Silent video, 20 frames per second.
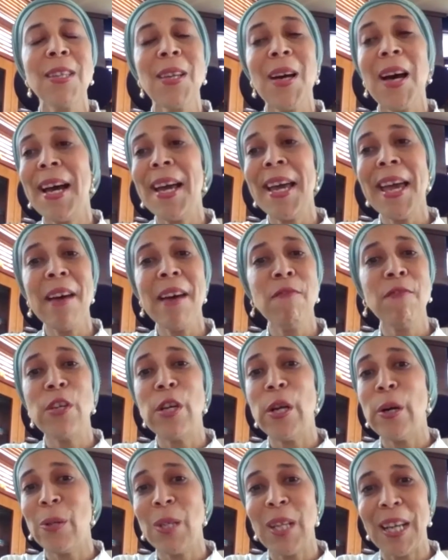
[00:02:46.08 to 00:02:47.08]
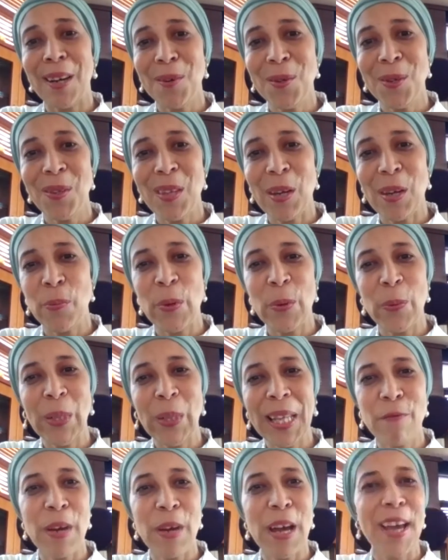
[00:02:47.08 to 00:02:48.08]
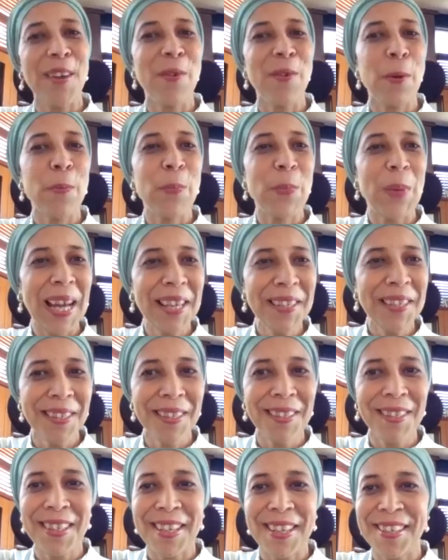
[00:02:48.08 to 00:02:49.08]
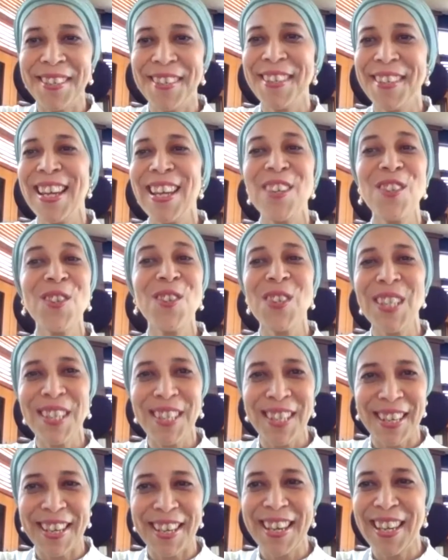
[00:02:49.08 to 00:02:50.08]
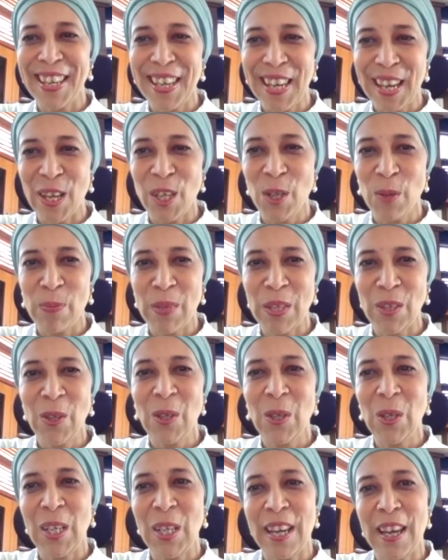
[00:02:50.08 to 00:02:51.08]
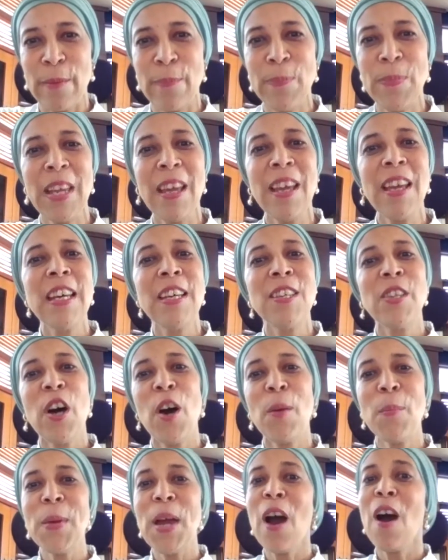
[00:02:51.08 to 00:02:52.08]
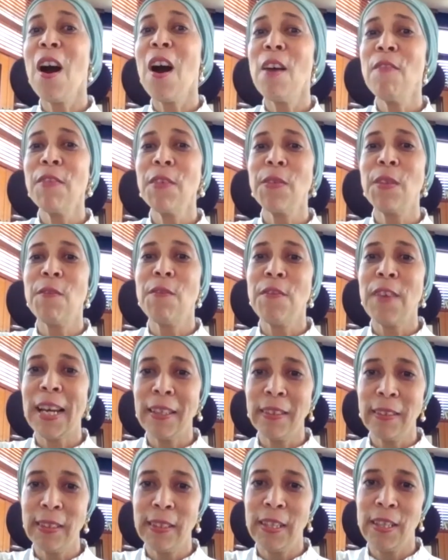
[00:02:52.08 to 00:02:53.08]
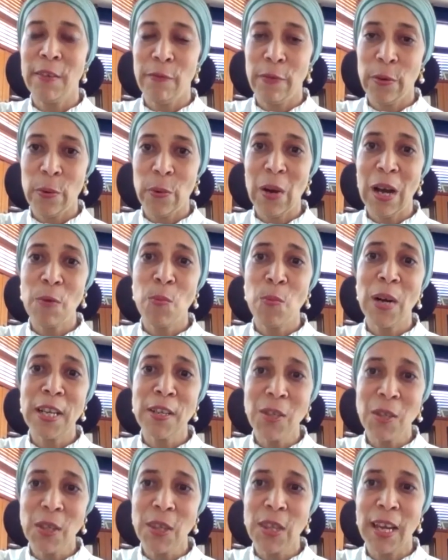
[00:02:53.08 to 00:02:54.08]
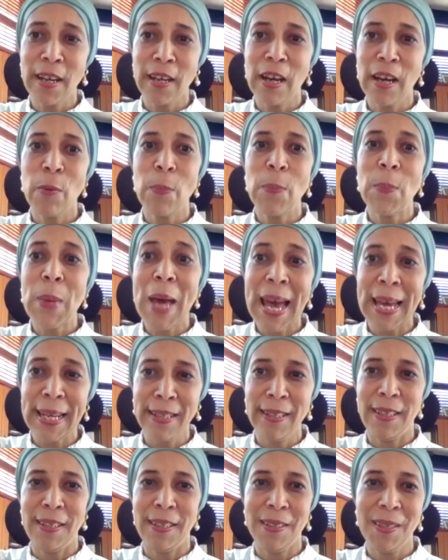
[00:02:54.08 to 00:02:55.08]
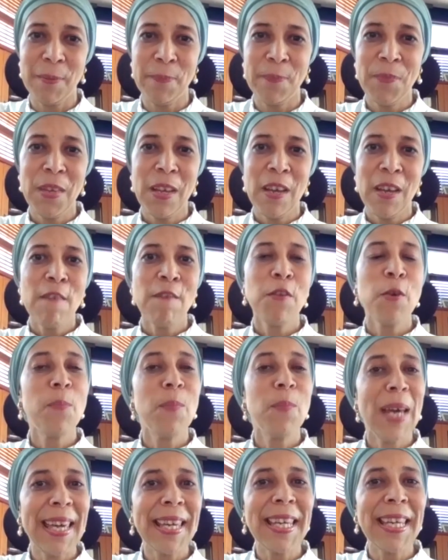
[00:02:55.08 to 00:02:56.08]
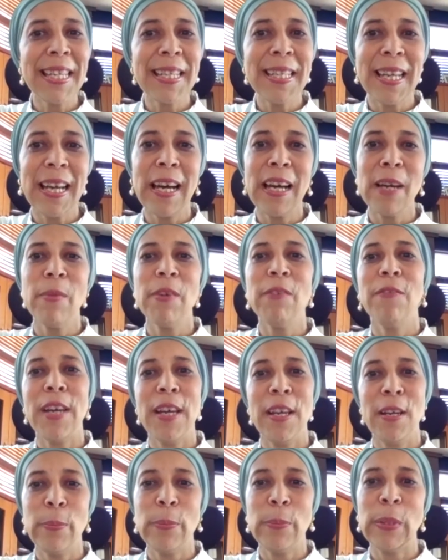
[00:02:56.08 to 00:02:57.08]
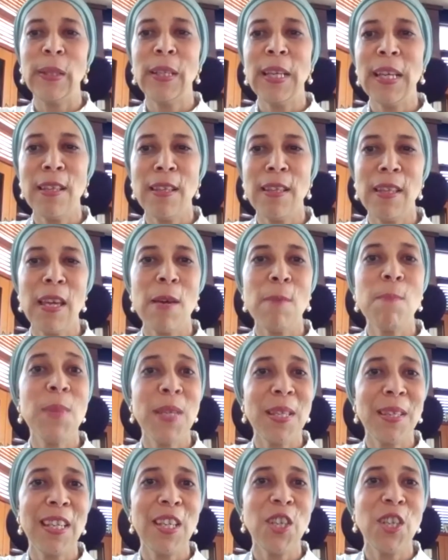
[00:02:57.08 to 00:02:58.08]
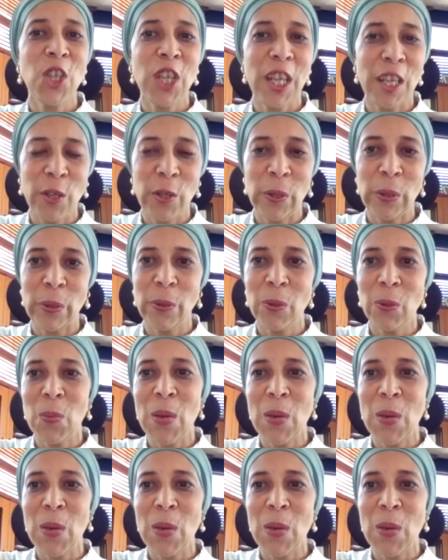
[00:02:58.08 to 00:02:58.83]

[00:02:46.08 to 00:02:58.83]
So I have no doubt that we will have a robust and interesting engagements today. So on behalf of the Faculty of Law, I want to thank our panelists for making time available in their busy schedules.